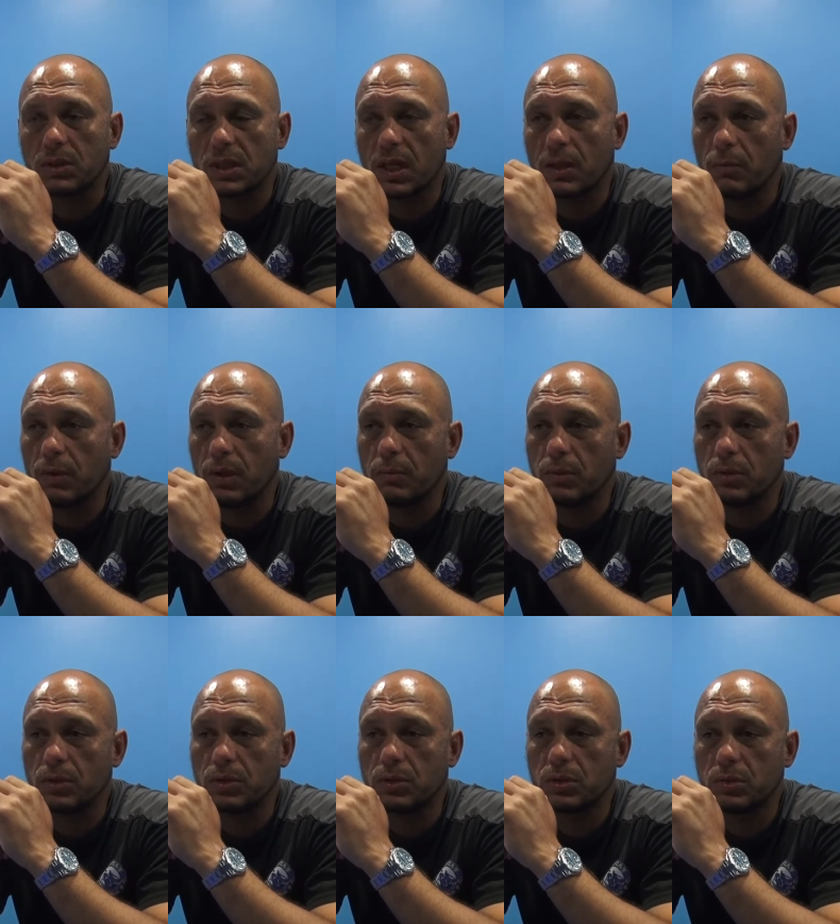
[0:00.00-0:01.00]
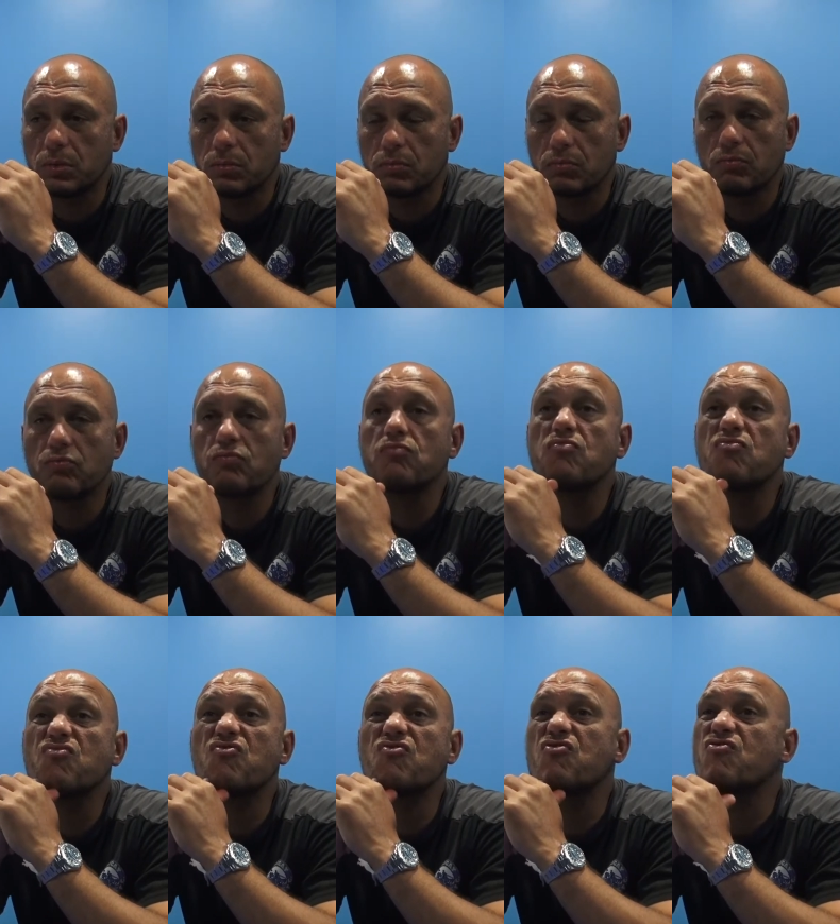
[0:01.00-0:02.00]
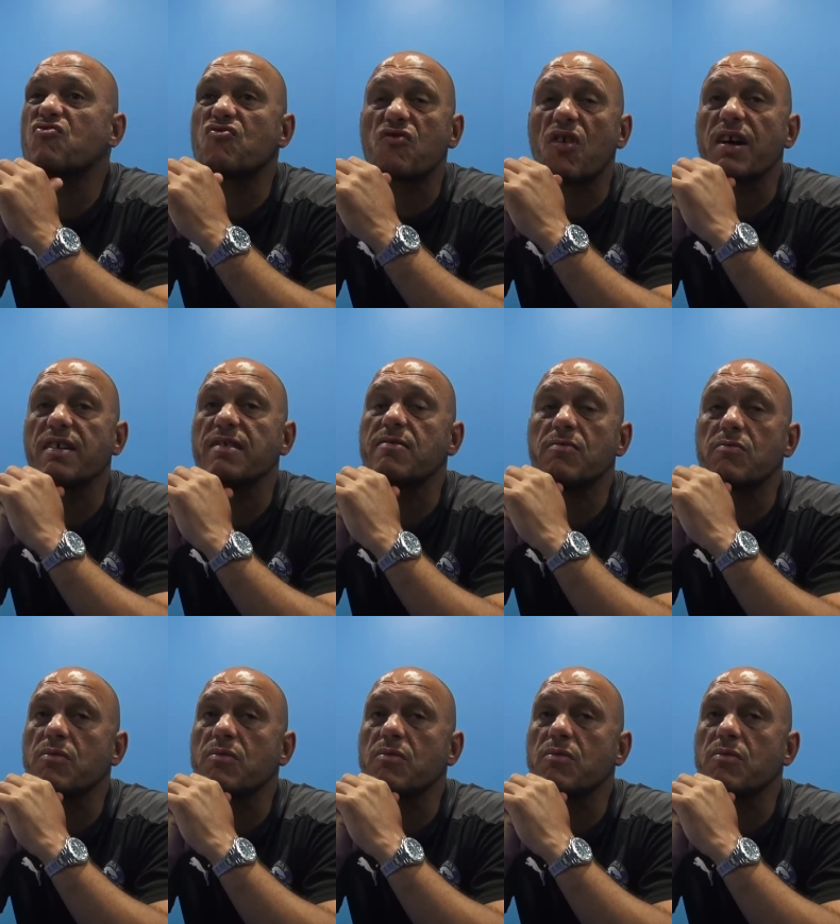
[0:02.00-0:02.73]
say we was great.